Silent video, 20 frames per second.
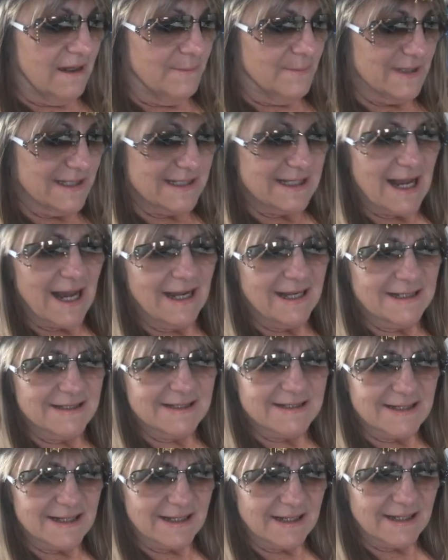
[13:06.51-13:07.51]

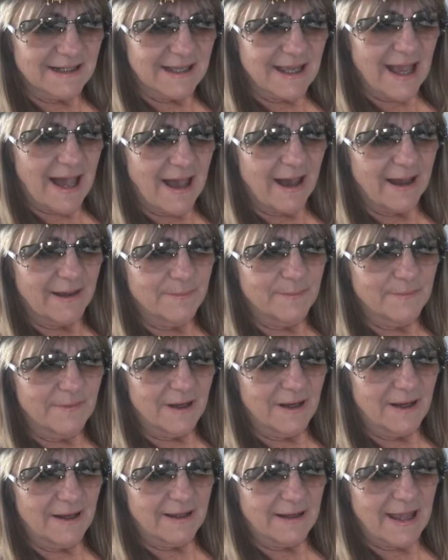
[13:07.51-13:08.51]
Besides the
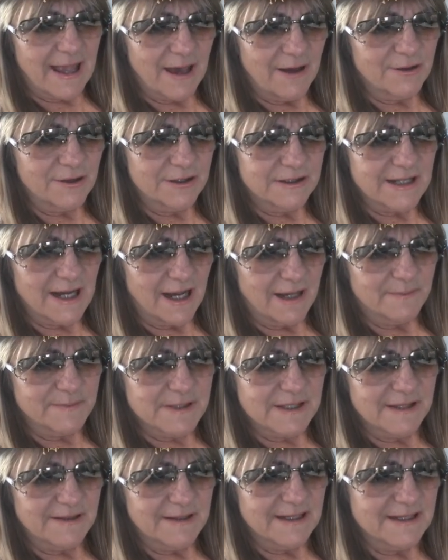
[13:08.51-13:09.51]

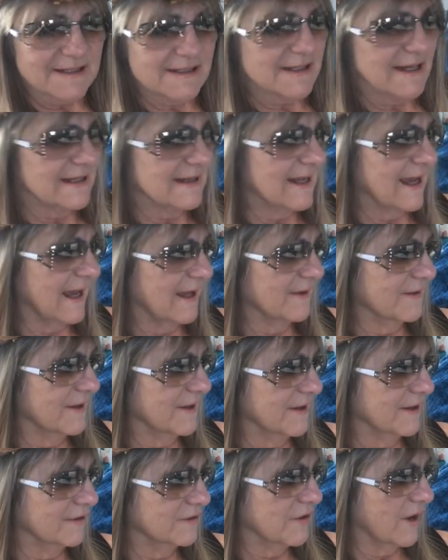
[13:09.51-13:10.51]
countertops and things like that
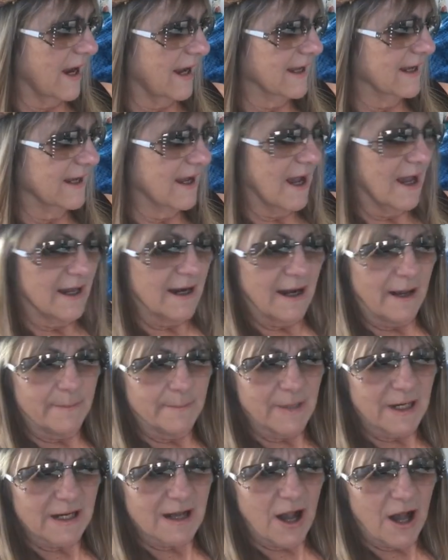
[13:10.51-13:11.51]
are dragging on.
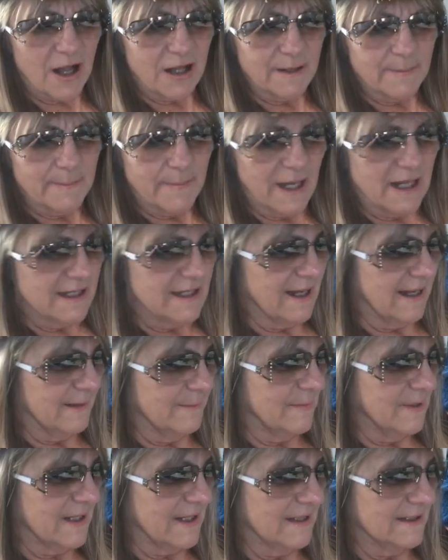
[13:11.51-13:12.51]
I'm going to call them Monday
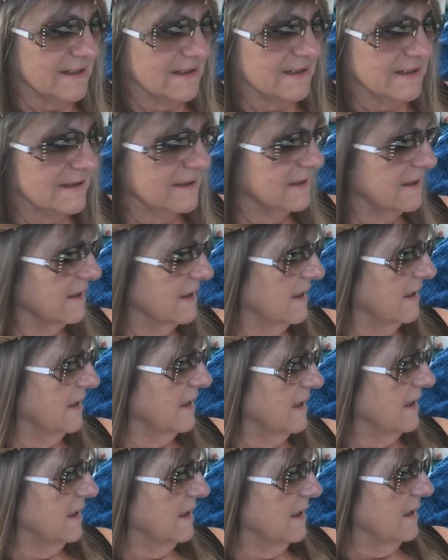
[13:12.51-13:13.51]
because
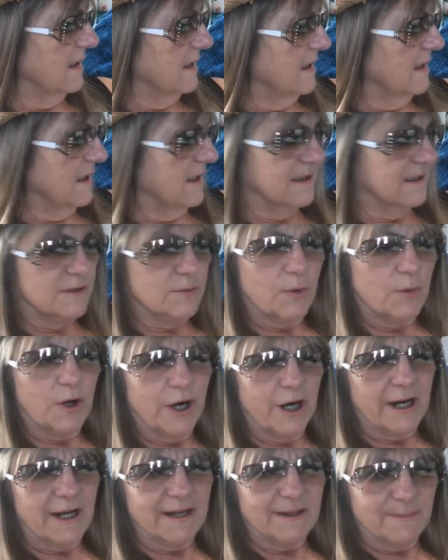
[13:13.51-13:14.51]
it's
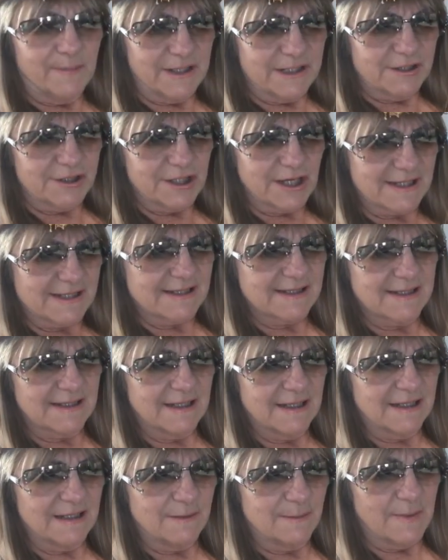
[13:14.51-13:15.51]
worrying me just a
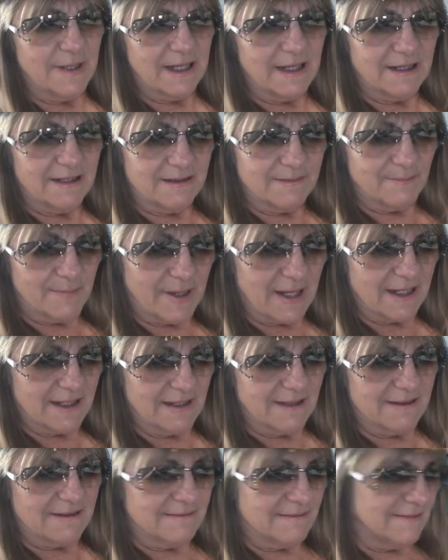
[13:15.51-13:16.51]
little bit,
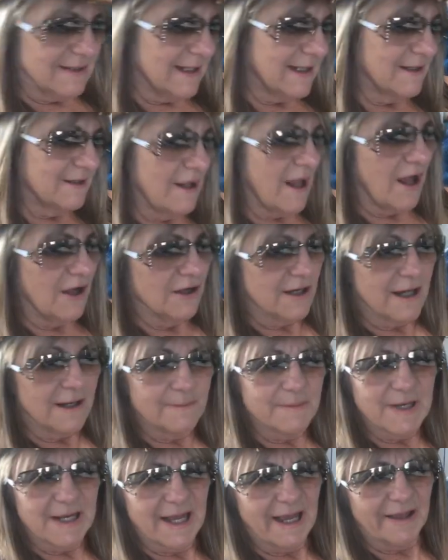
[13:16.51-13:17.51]
but it'll all
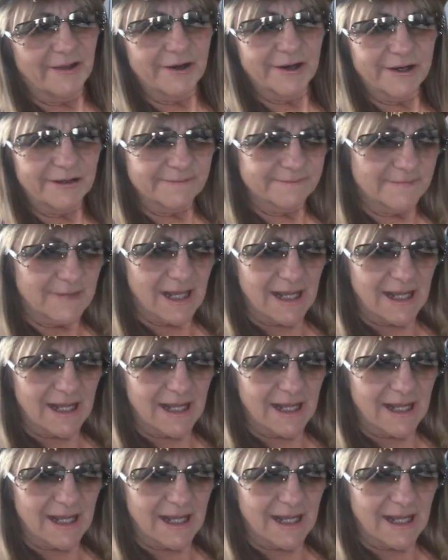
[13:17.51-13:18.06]
come together.